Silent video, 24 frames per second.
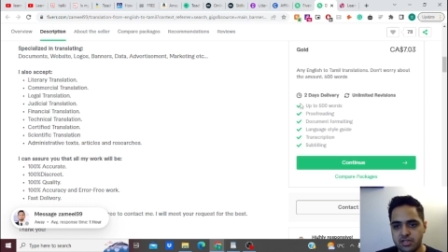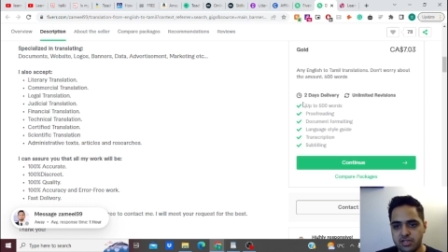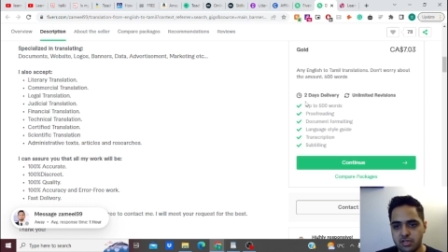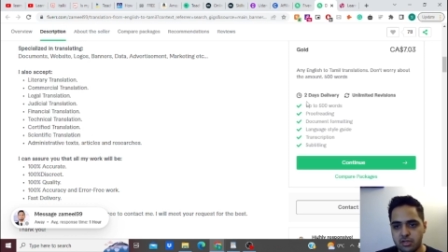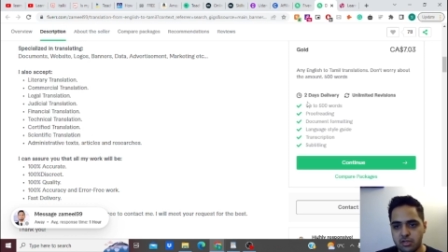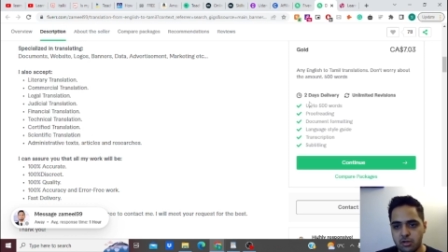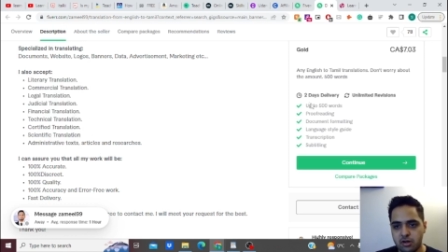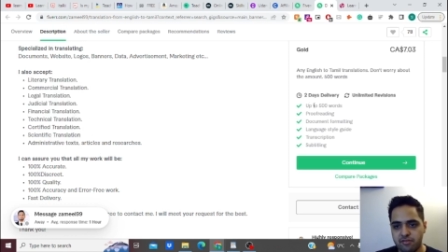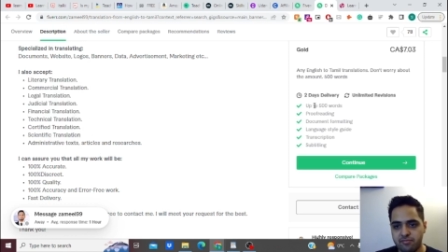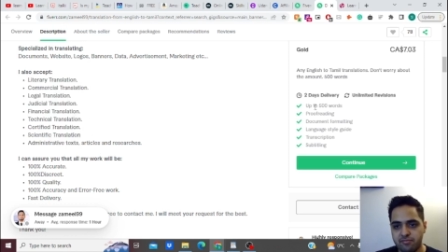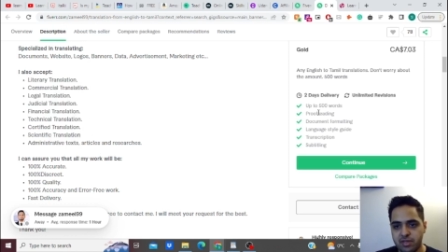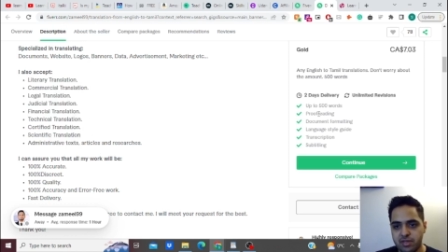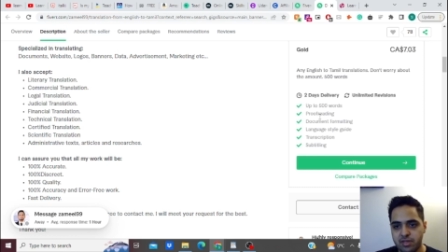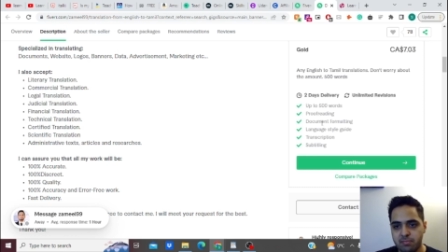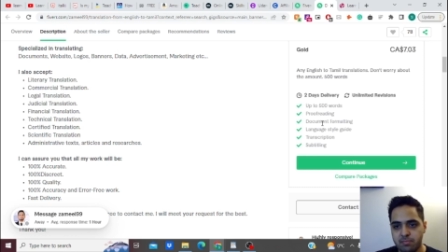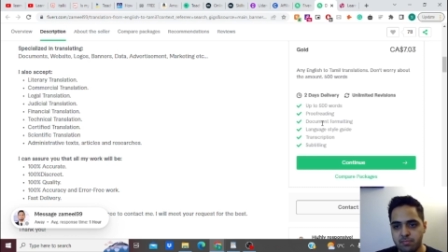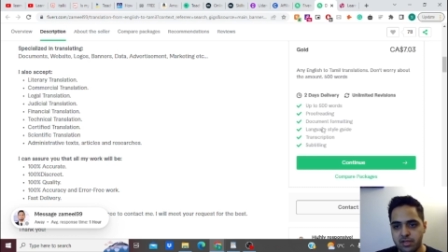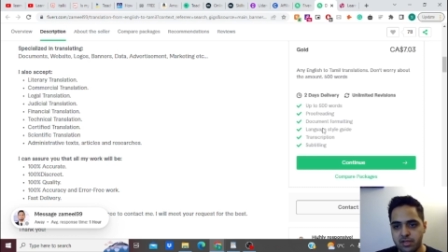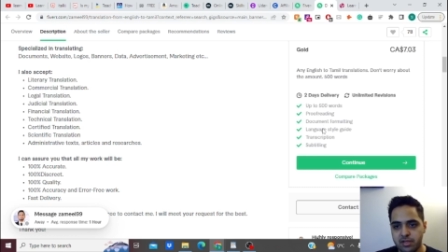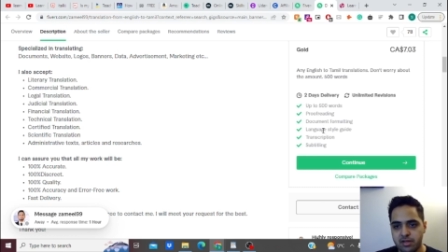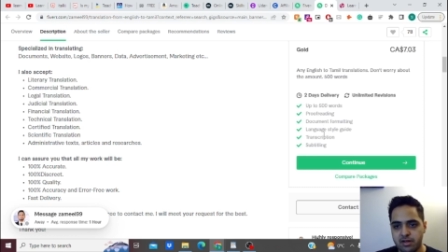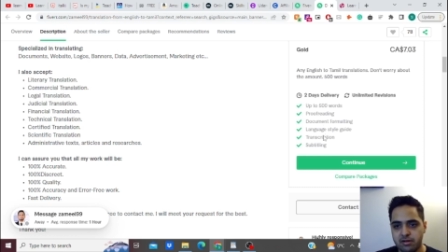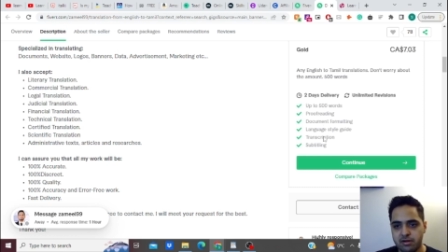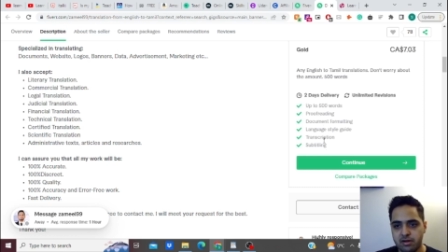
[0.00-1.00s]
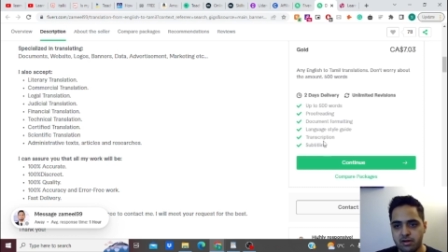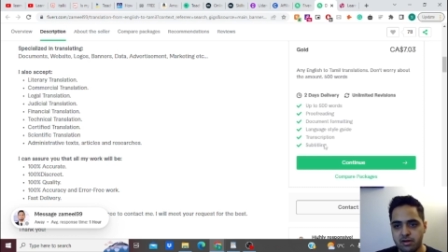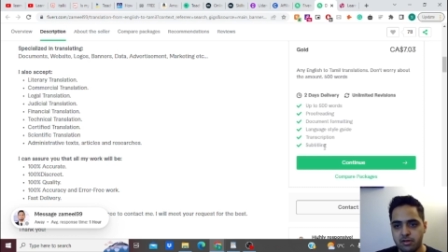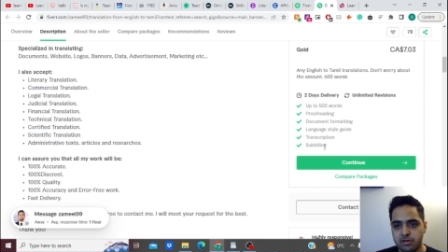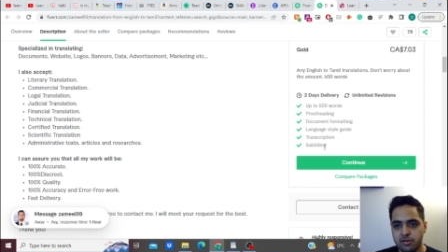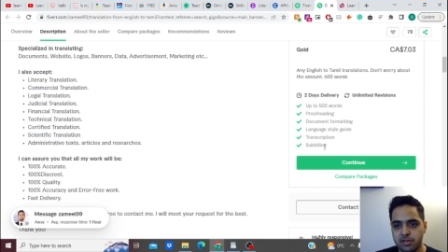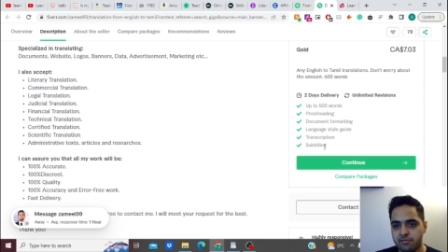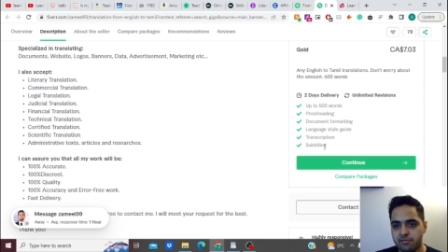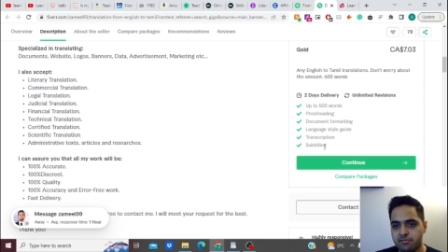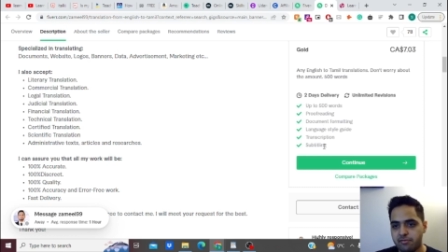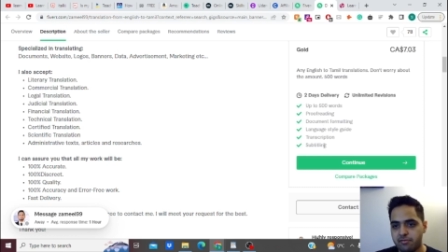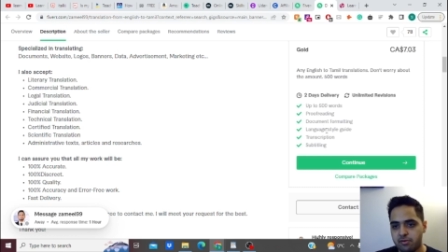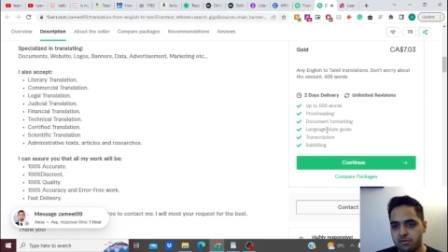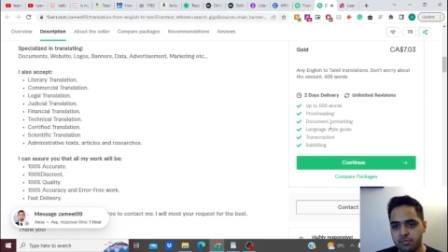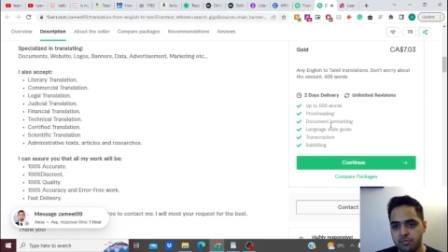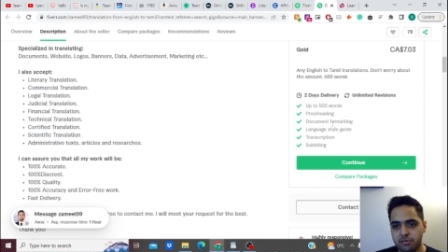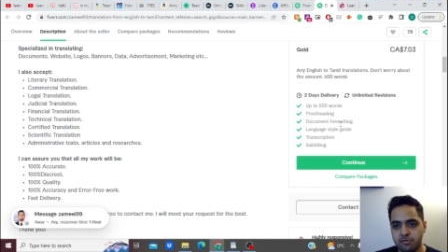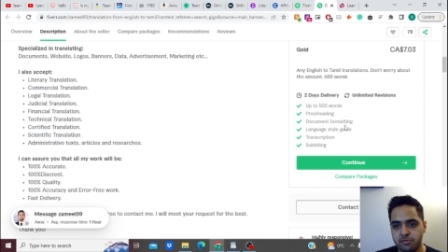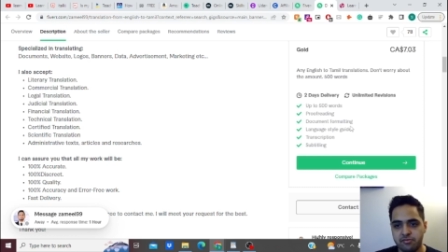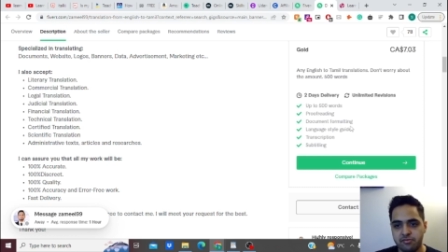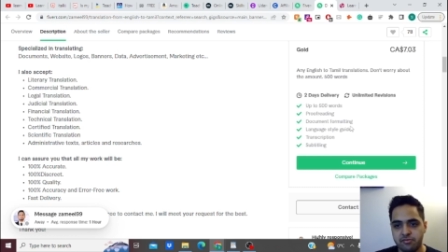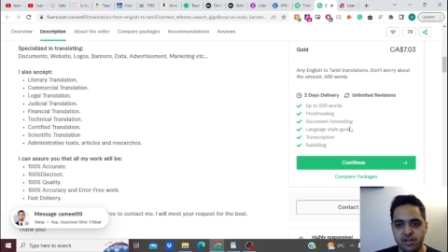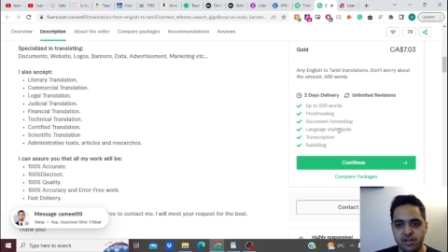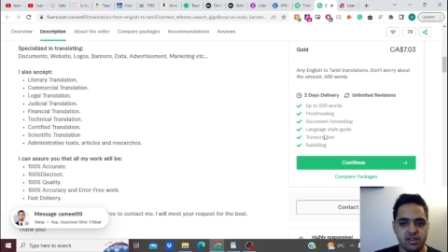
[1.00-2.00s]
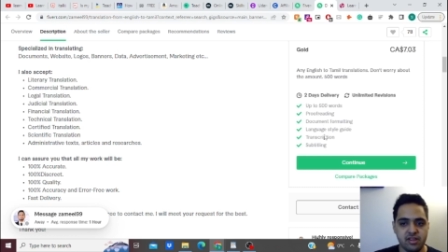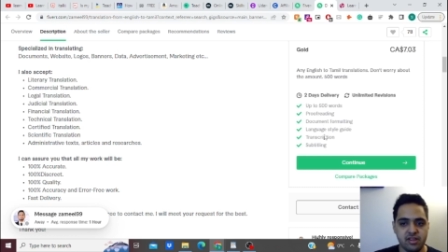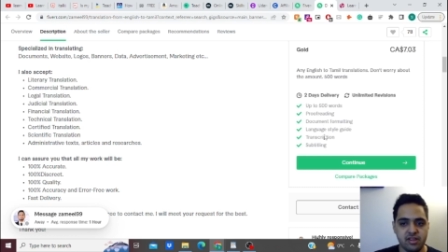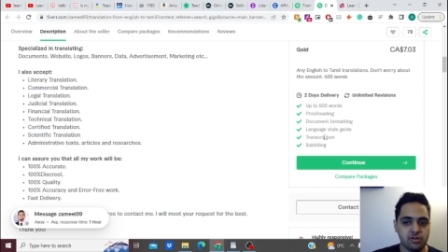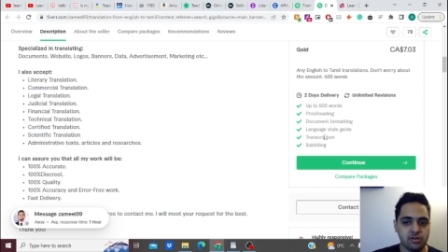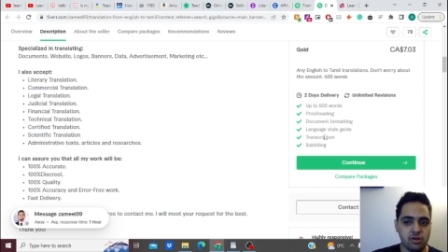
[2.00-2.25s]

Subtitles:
a lot of people here are looking for proofreading,